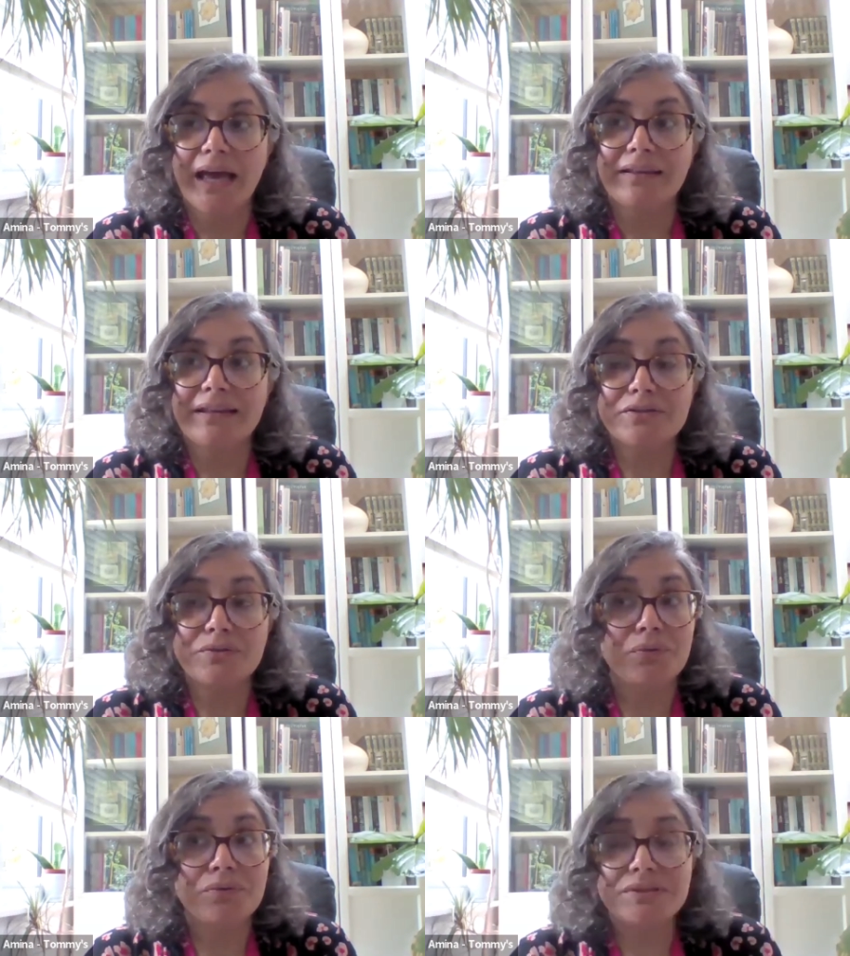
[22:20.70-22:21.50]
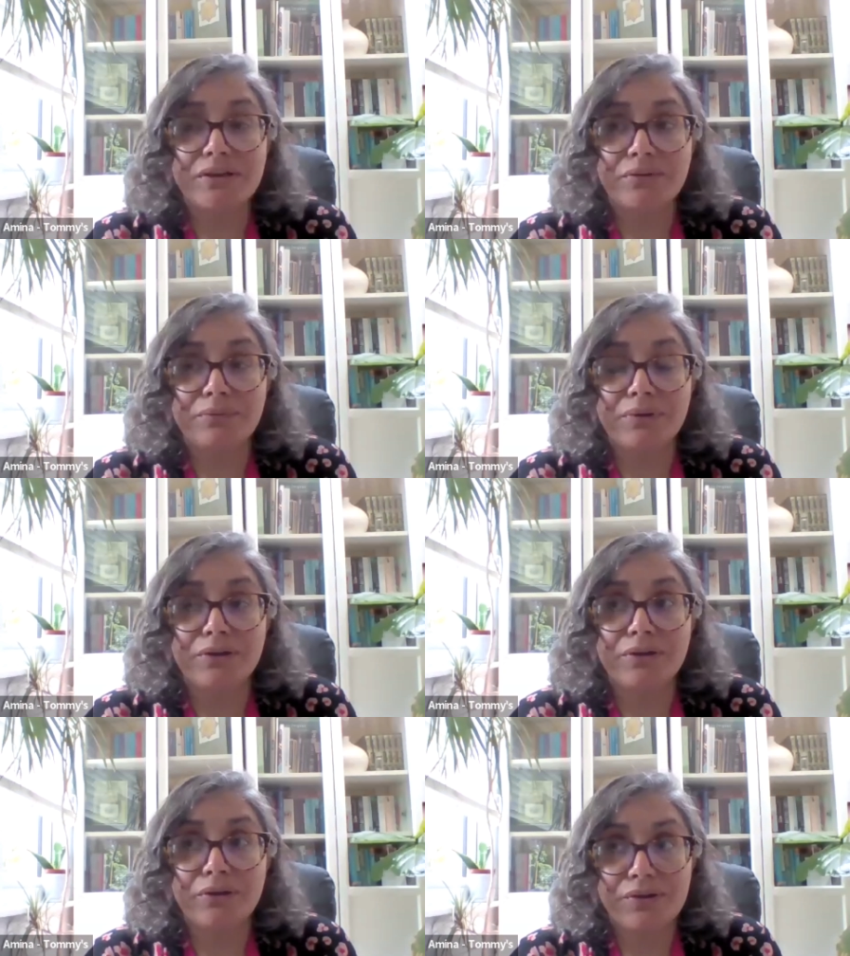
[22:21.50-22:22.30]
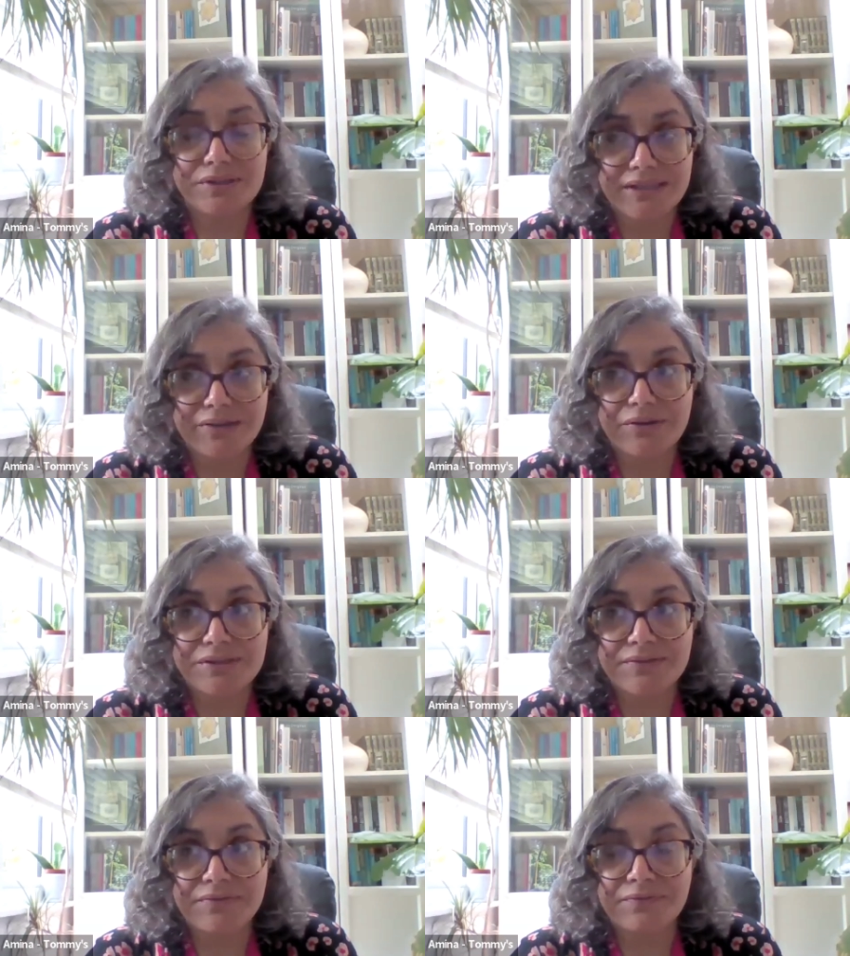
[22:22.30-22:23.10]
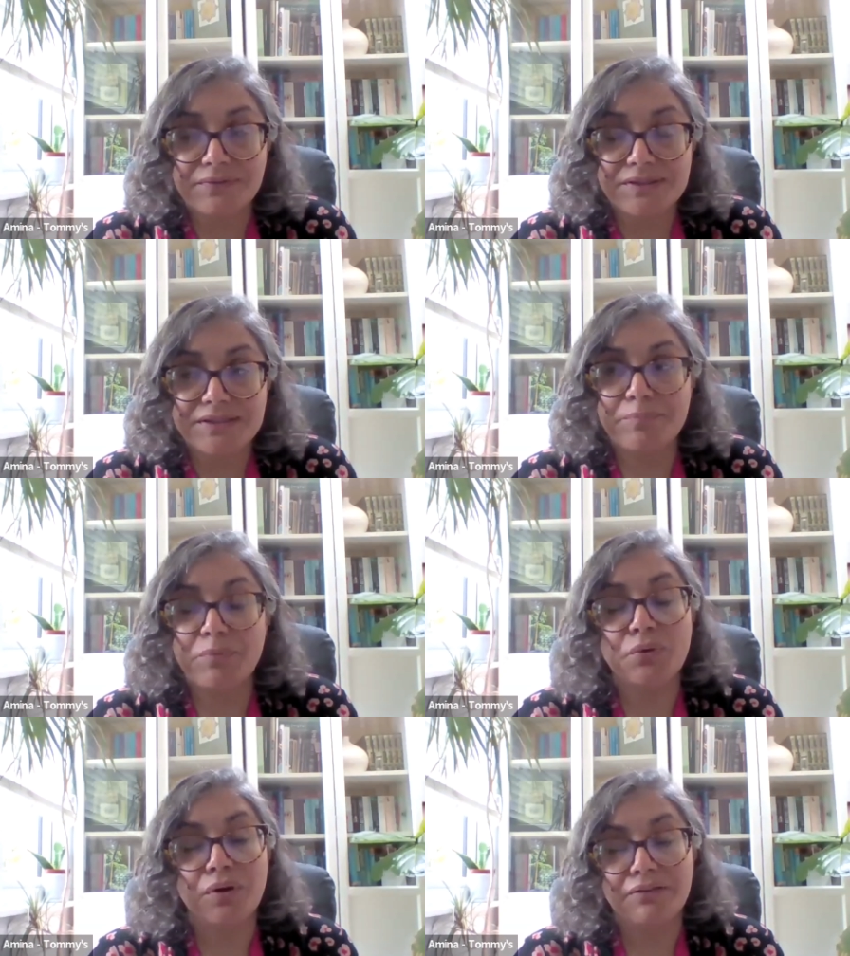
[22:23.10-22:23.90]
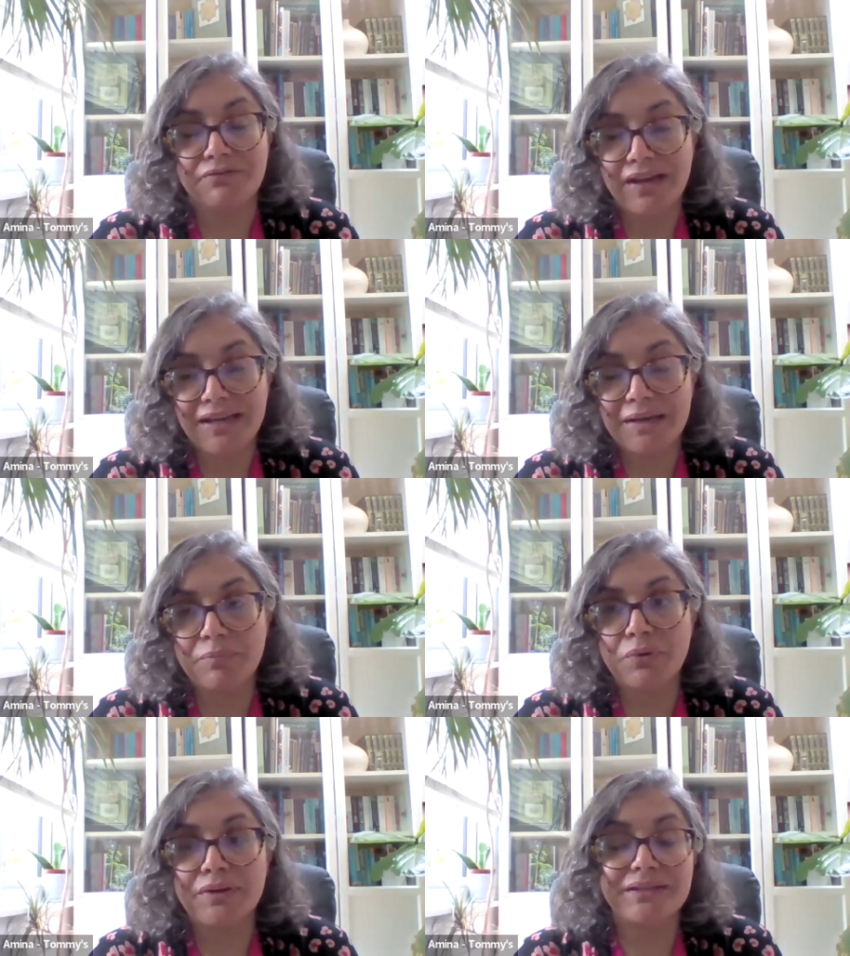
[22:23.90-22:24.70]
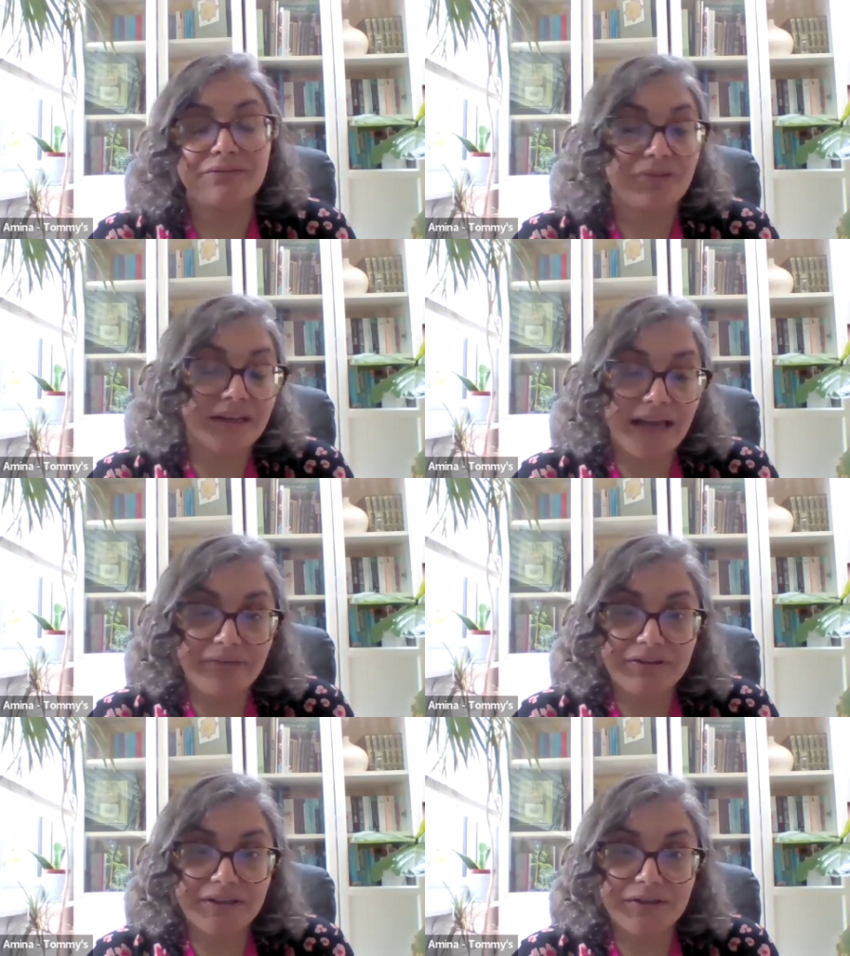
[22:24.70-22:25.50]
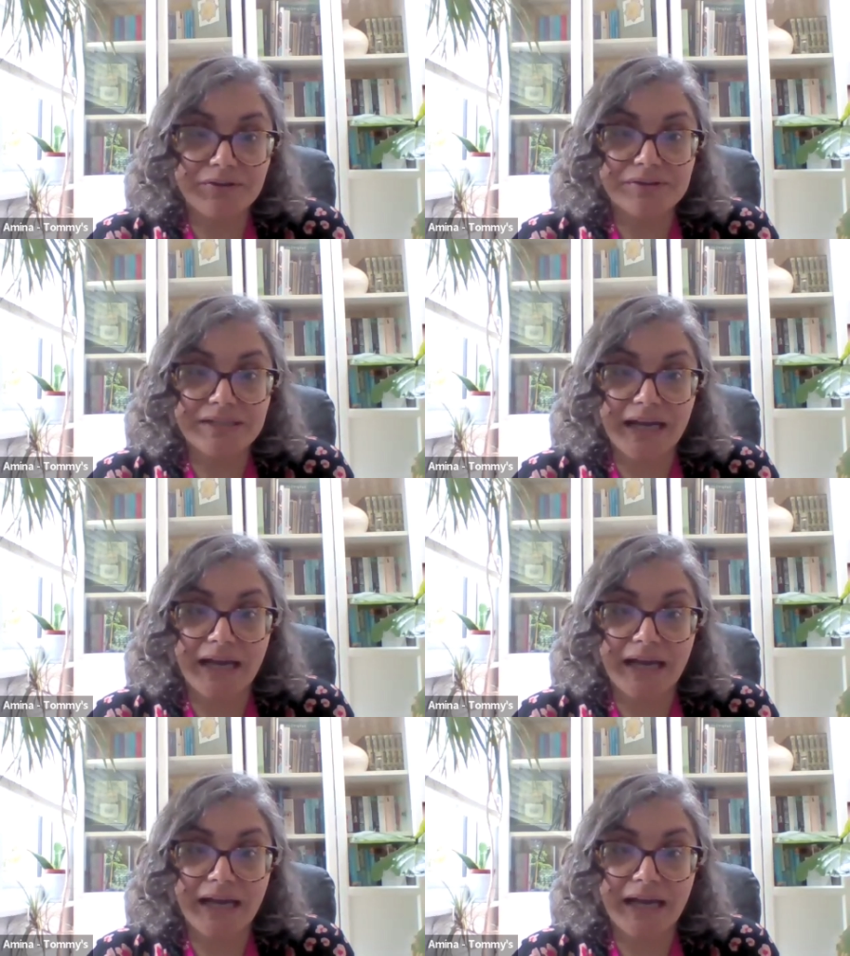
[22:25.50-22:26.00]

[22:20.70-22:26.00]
There's also lots and lots of support available in different avenues